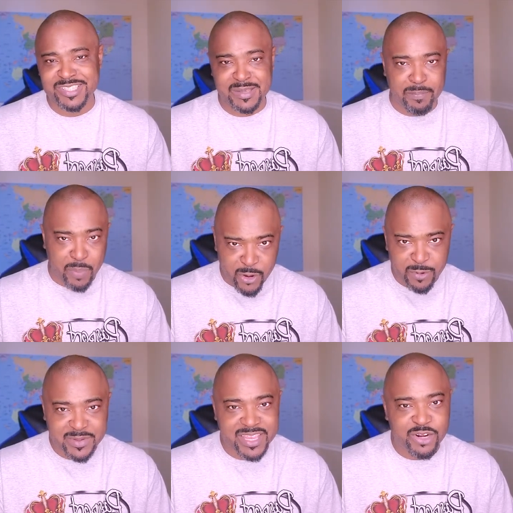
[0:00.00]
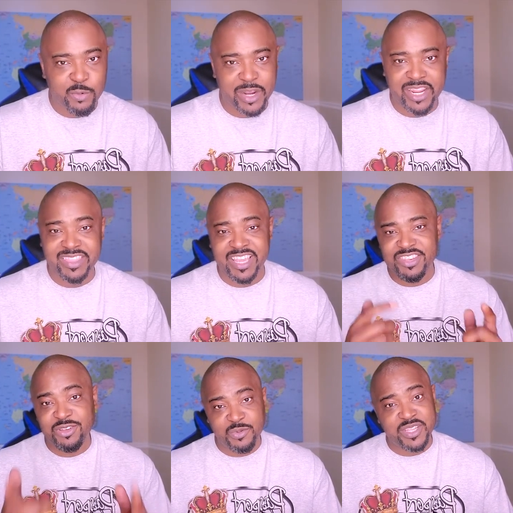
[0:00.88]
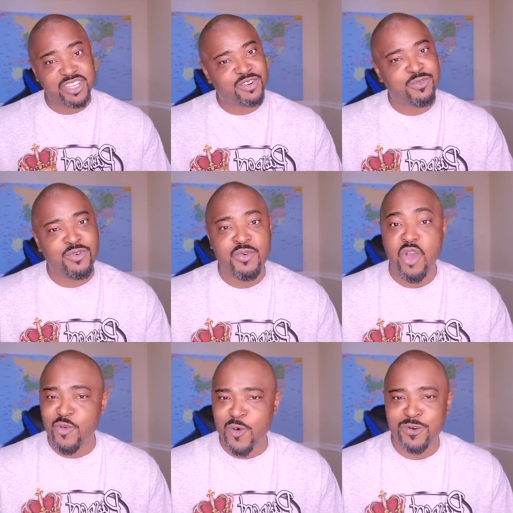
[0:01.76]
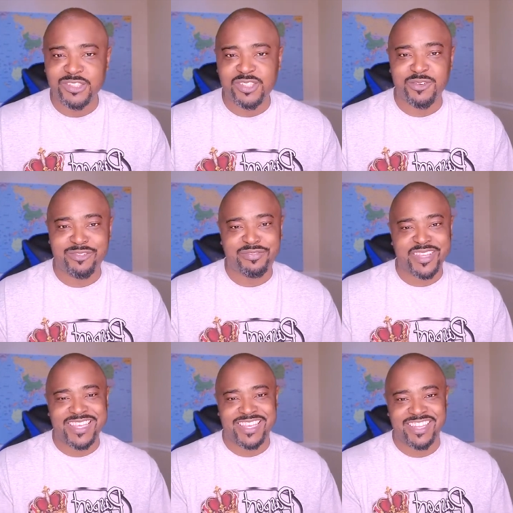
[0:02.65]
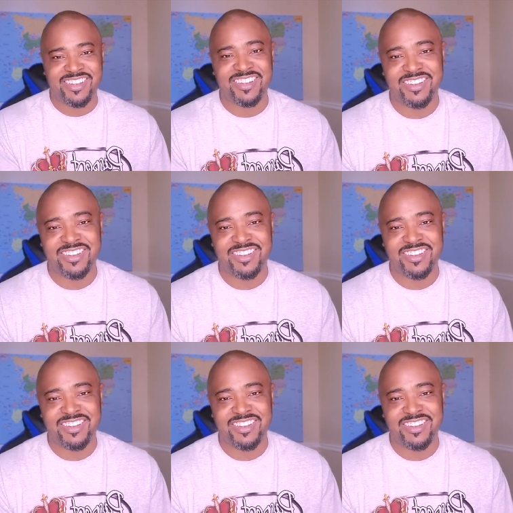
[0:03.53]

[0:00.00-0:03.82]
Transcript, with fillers: a superb getaway that you and your crew won't soon forget.